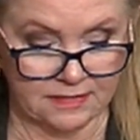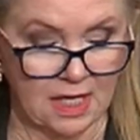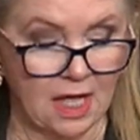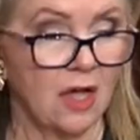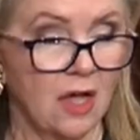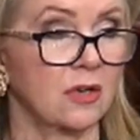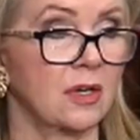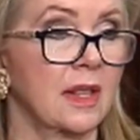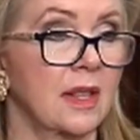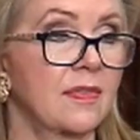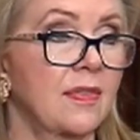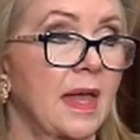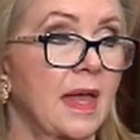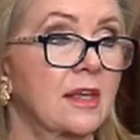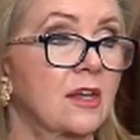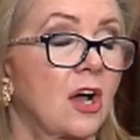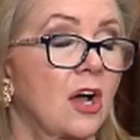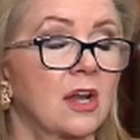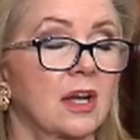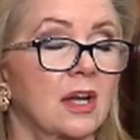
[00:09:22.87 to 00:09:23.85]
Only they
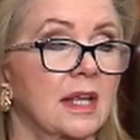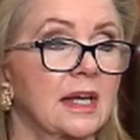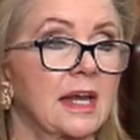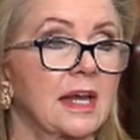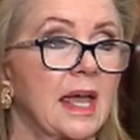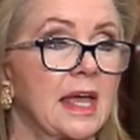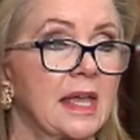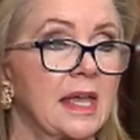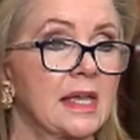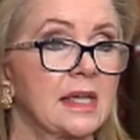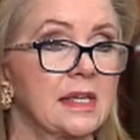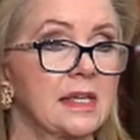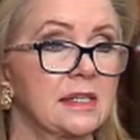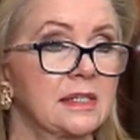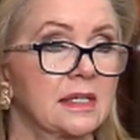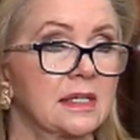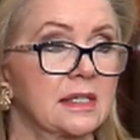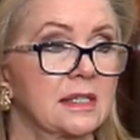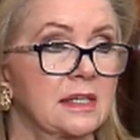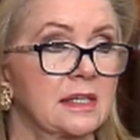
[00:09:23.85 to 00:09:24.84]
call it
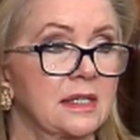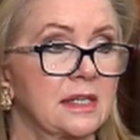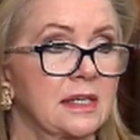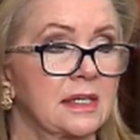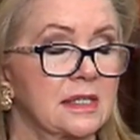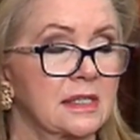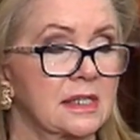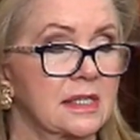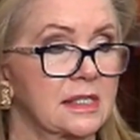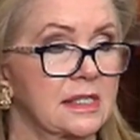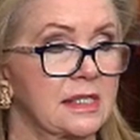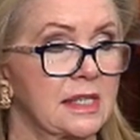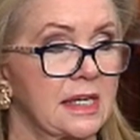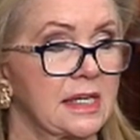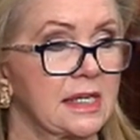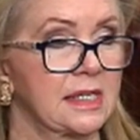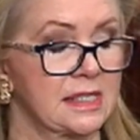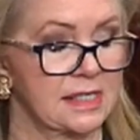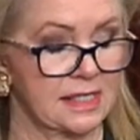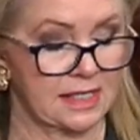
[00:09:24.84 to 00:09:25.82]
aid to
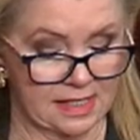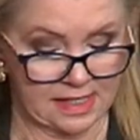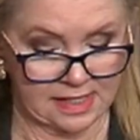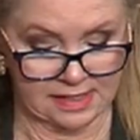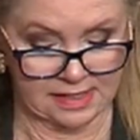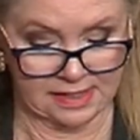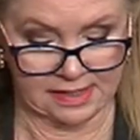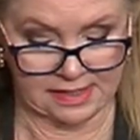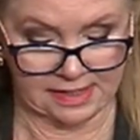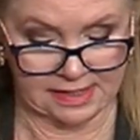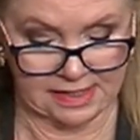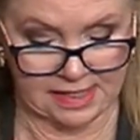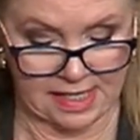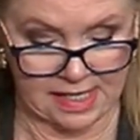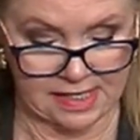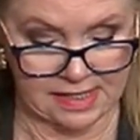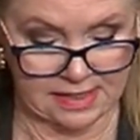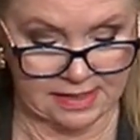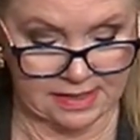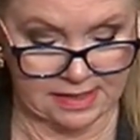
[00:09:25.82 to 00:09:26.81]
cities and
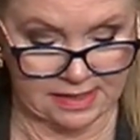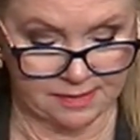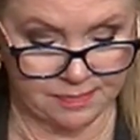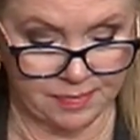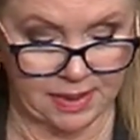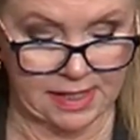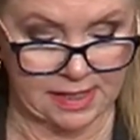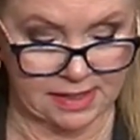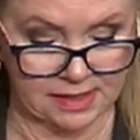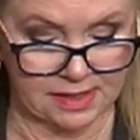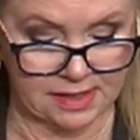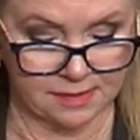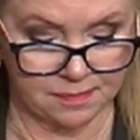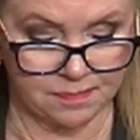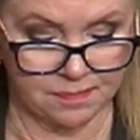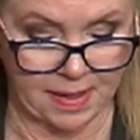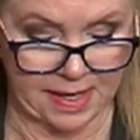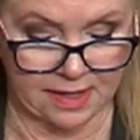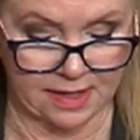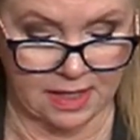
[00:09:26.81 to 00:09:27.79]
states, but it's
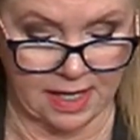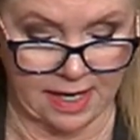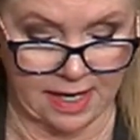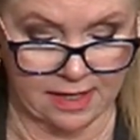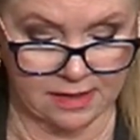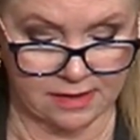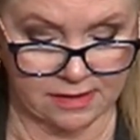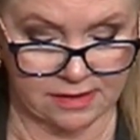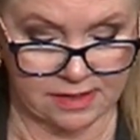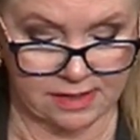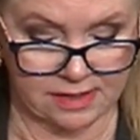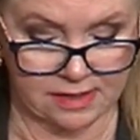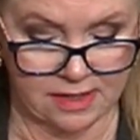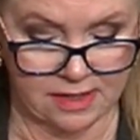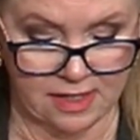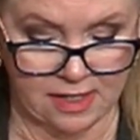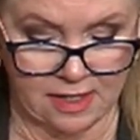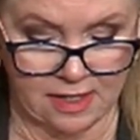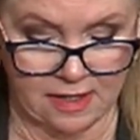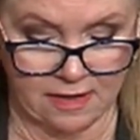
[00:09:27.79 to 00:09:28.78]
bailouts
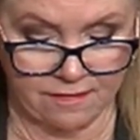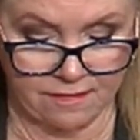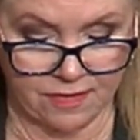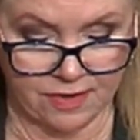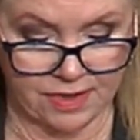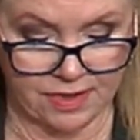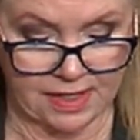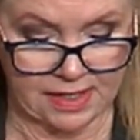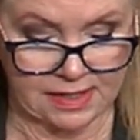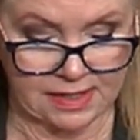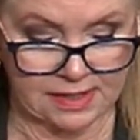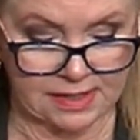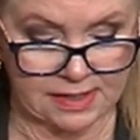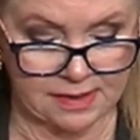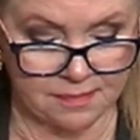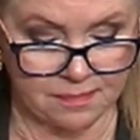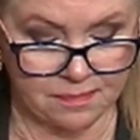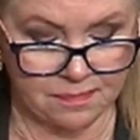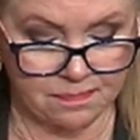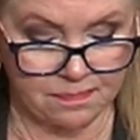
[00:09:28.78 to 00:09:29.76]
for these
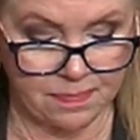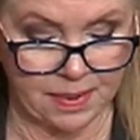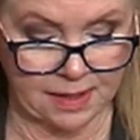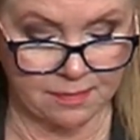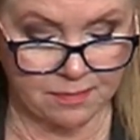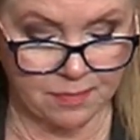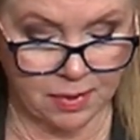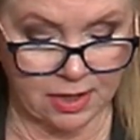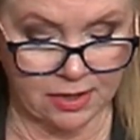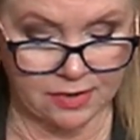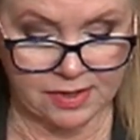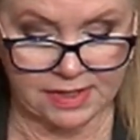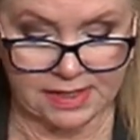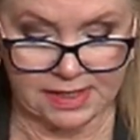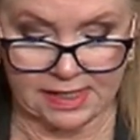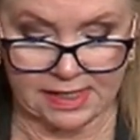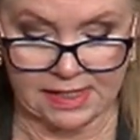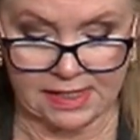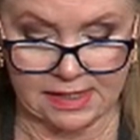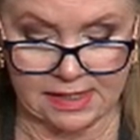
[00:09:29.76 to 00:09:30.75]
big blue
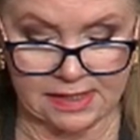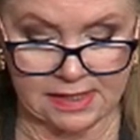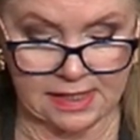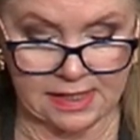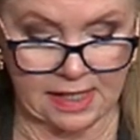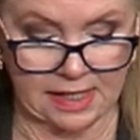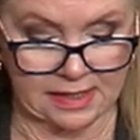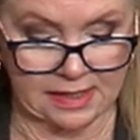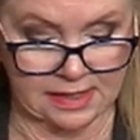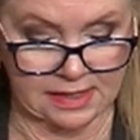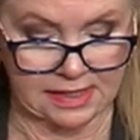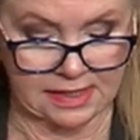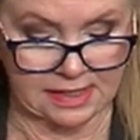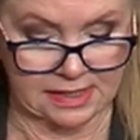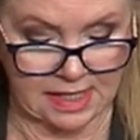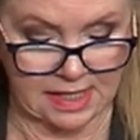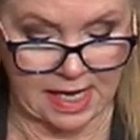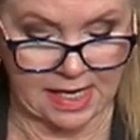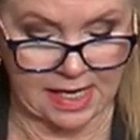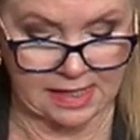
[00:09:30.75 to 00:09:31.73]
cities and
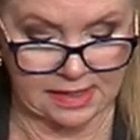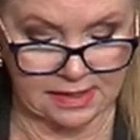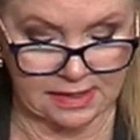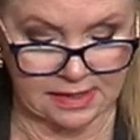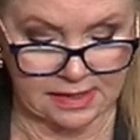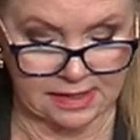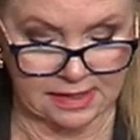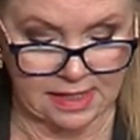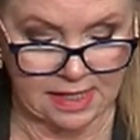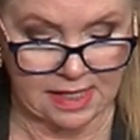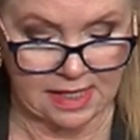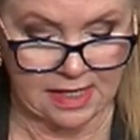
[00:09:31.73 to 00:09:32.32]
states